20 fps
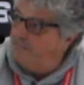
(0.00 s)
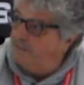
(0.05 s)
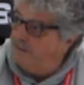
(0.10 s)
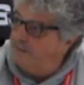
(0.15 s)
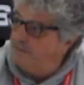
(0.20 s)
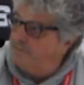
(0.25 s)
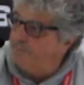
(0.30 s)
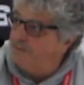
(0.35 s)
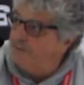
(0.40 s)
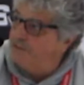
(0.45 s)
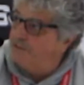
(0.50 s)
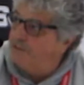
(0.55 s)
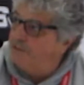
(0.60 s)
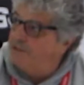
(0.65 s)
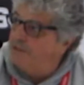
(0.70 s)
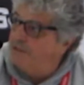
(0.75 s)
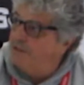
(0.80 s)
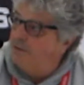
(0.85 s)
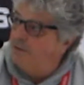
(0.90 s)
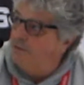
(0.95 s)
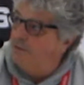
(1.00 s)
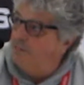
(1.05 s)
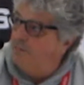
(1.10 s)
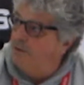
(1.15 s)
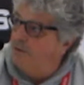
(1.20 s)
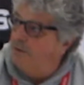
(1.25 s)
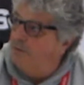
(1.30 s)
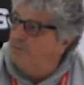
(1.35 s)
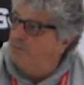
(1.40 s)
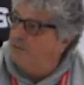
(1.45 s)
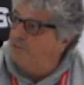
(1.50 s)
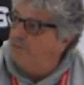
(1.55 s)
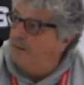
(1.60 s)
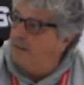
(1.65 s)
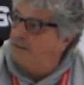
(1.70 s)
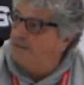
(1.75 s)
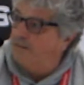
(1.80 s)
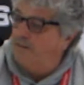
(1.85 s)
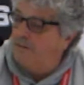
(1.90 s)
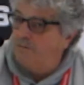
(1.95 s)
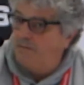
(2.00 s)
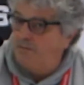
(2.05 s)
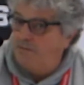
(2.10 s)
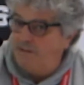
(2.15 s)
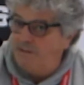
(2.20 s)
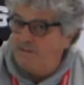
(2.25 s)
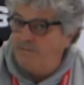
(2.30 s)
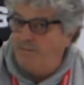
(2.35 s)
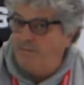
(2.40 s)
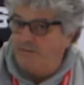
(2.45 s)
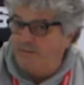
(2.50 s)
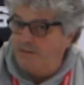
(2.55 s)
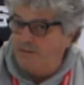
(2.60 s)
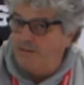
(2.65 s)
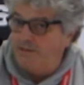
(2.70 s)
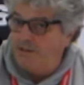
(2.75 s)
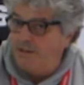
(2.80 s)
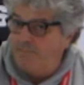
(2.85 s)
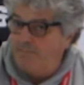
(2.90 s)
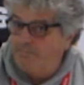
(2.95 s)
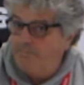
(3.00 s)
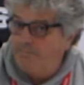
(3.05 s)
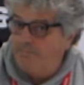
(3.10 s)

this position, we go directly to this position.